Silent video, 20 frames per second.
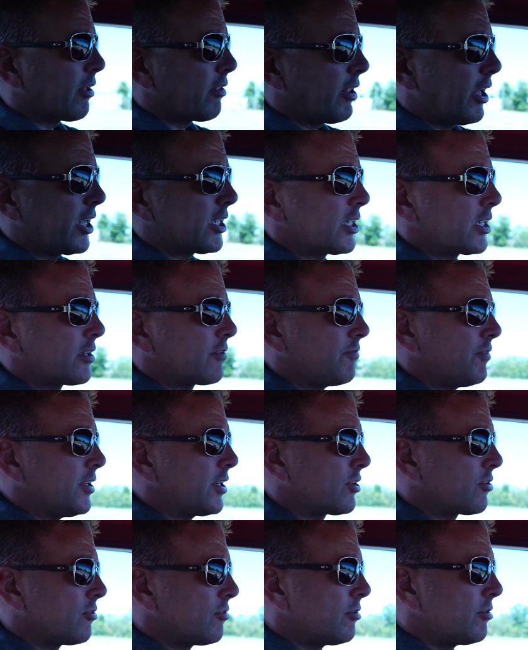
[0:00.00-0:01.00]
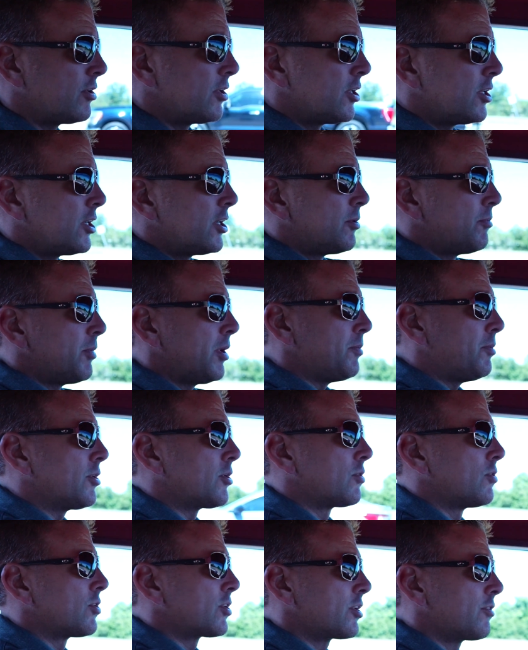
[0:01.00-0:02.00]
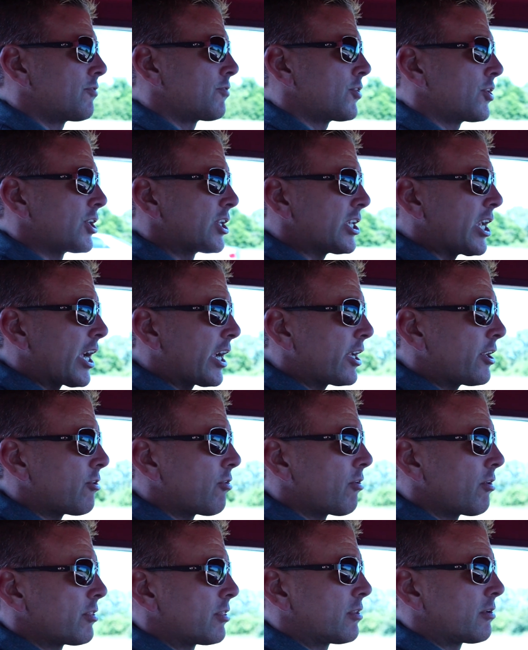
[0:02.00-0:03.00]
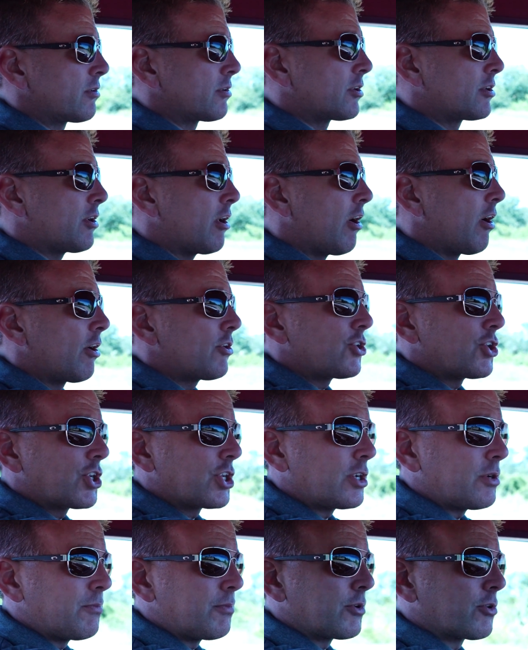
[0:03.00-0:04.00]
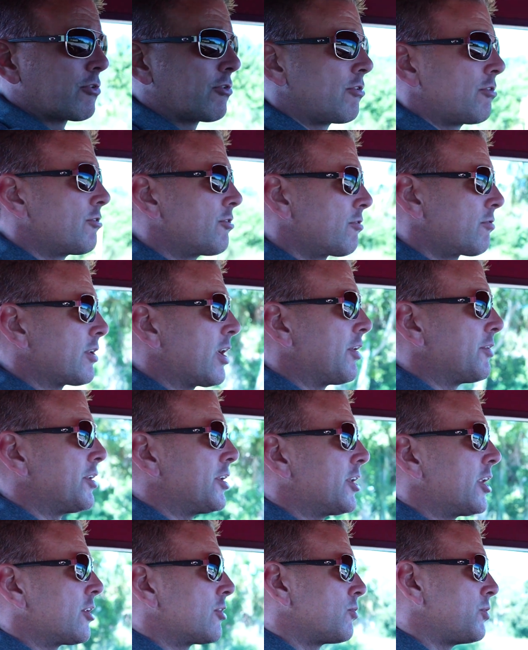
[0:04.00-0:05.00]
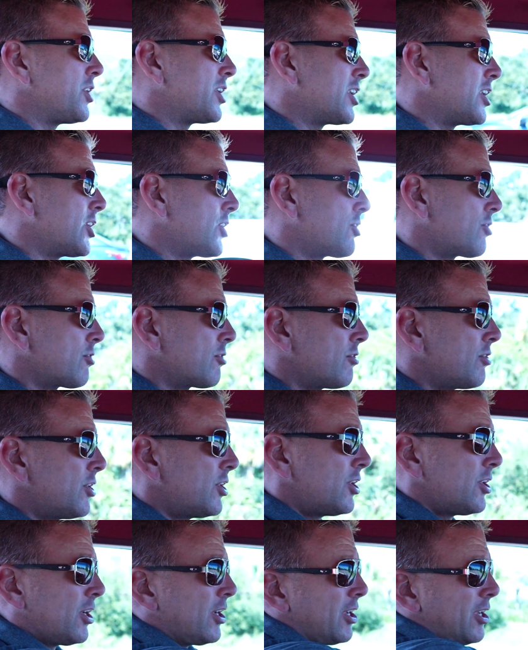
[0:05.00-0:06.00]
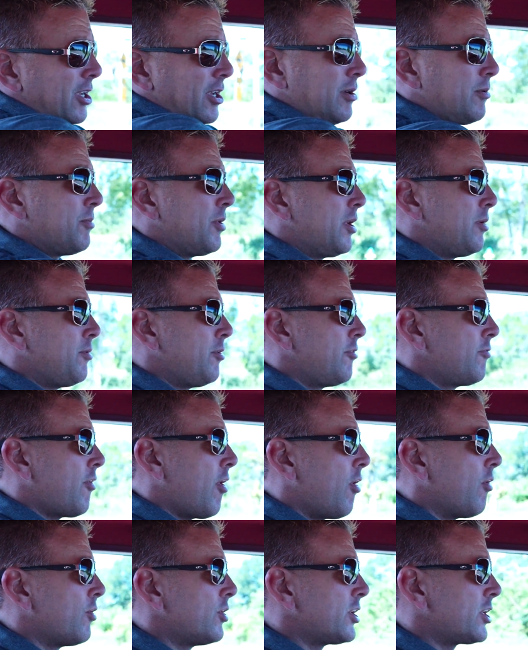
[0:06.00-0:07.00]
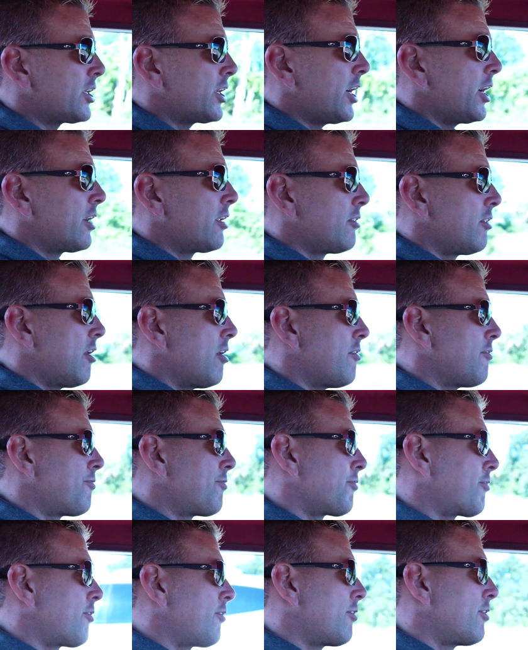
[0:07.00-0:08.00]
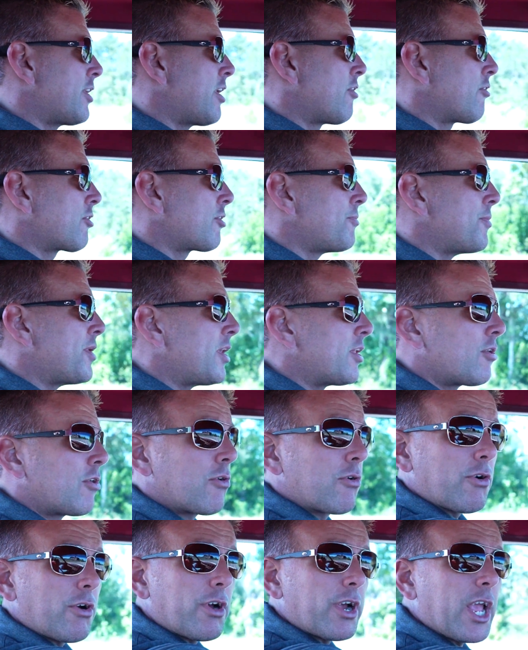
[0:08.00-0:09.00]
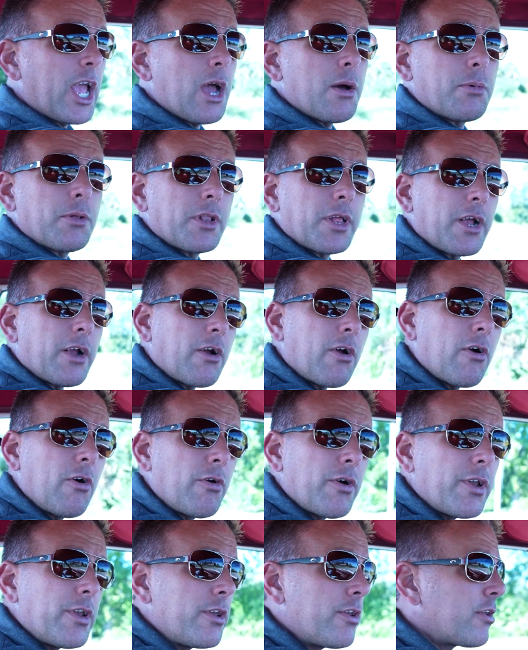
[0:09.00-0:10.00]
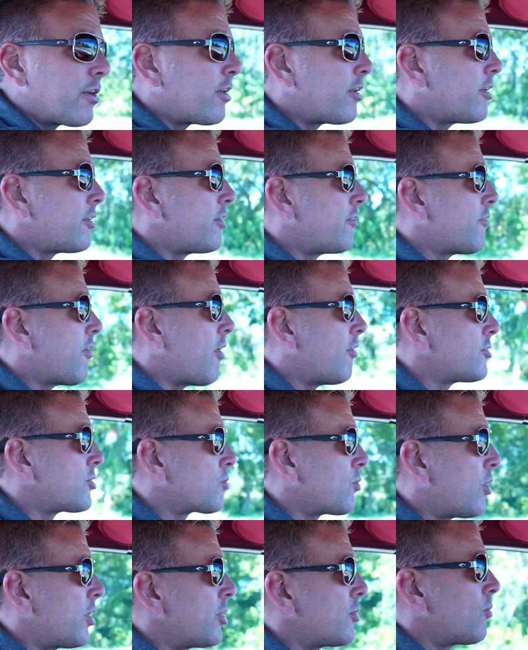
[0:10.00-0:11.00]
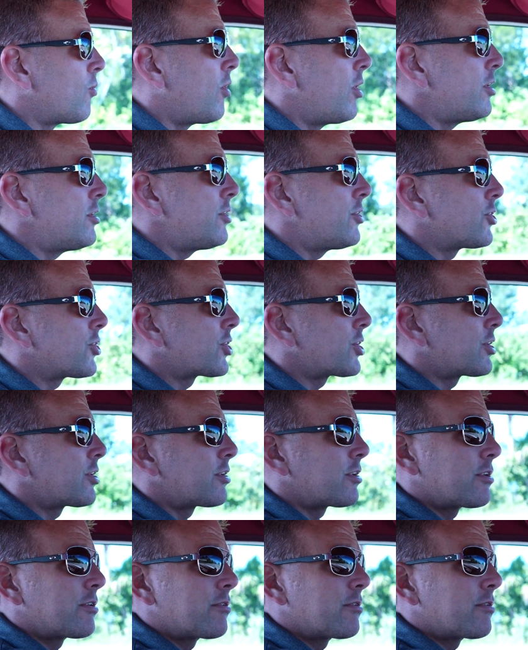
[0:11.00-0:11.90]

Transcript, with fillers: classic vehicle. Maybe you're looking for a second or a third car, just something to cruise around in on the weekends, or maybe you've always had a love for an El Camino or a Caballero and uh, you've always wanted one, just